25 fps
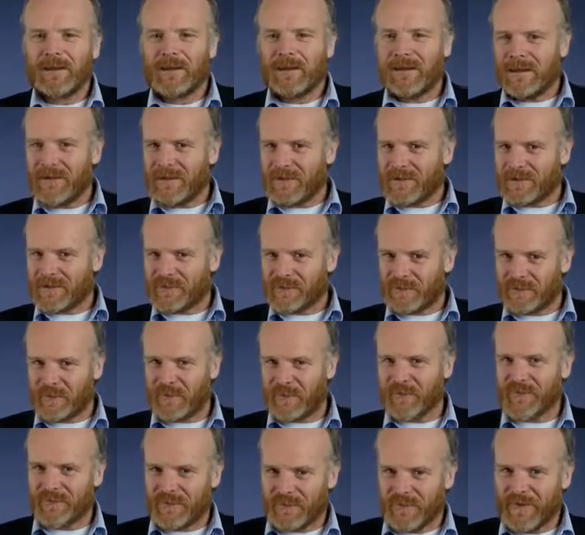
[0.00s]
In this
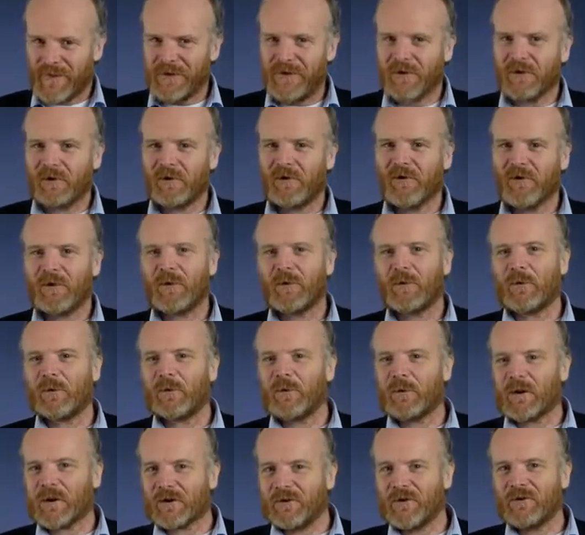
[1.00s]
first video,
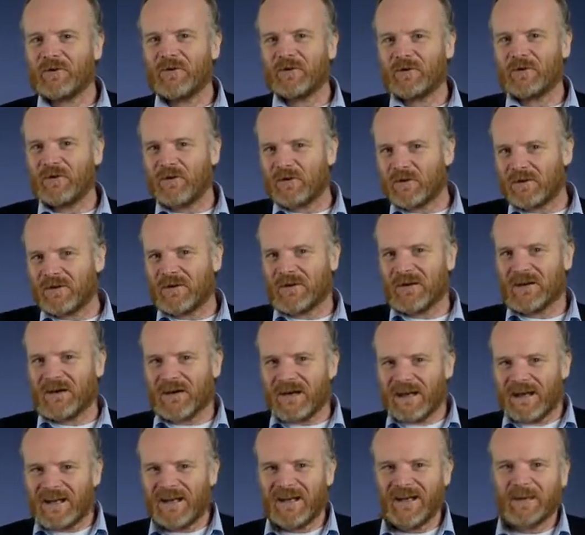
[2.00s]
we're going to look
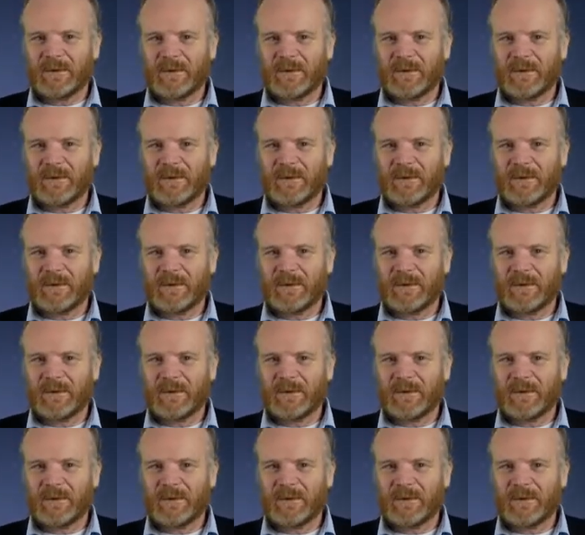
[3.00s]
a little